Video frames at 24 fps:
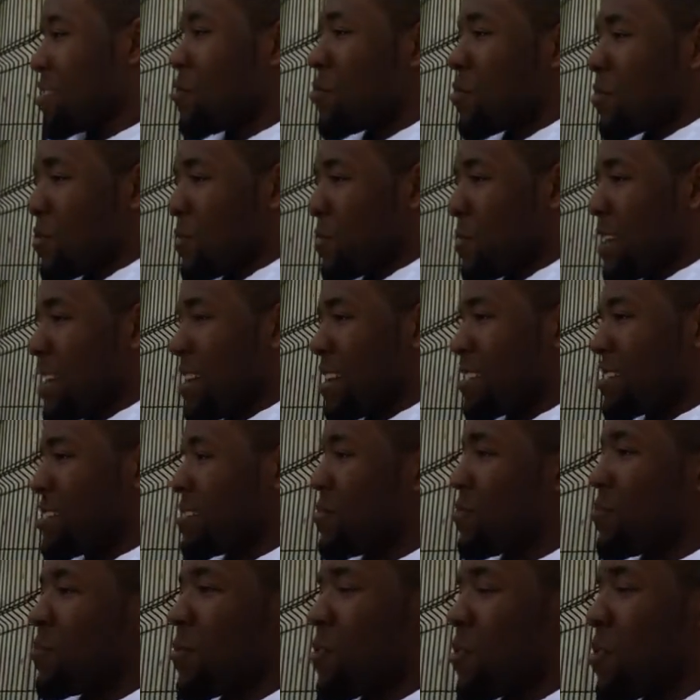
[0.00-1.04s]
cornerback,
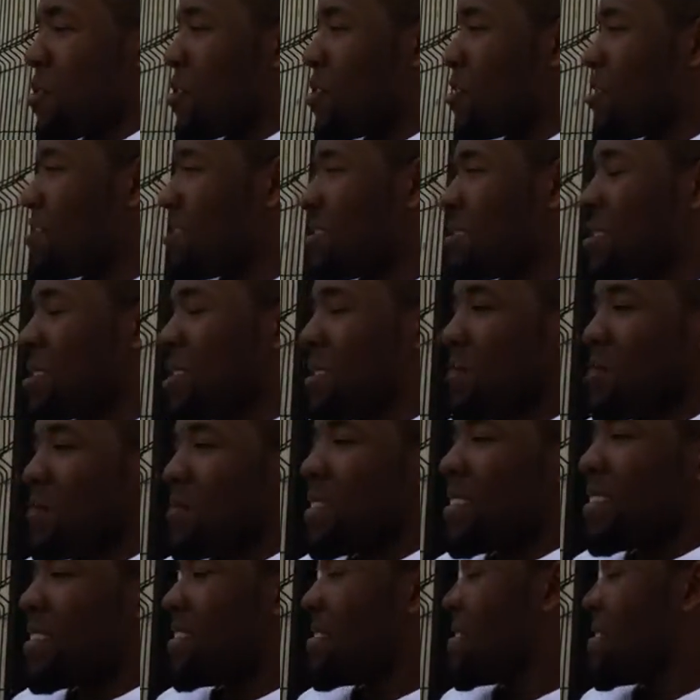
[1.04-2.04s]
so we're all on the same page.